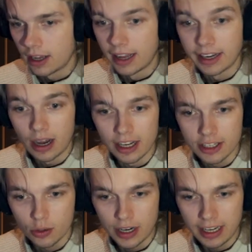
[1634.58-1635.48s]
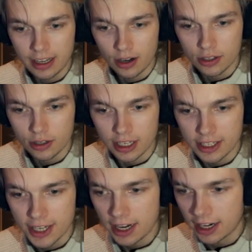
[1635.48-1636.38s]
And now let's quickly go to the
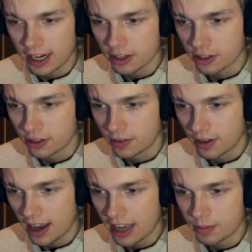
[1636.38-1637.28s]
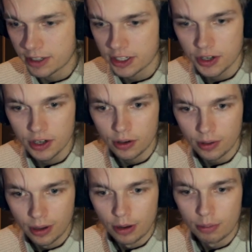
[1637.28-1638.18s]
shader editor, add a material,